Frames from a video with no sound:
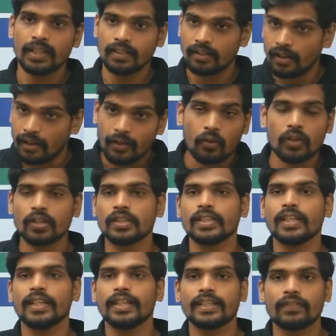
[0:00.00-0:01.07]

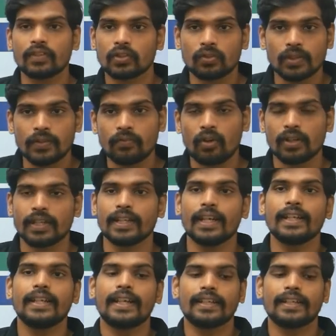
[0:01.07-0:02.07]
Originally there were only 49.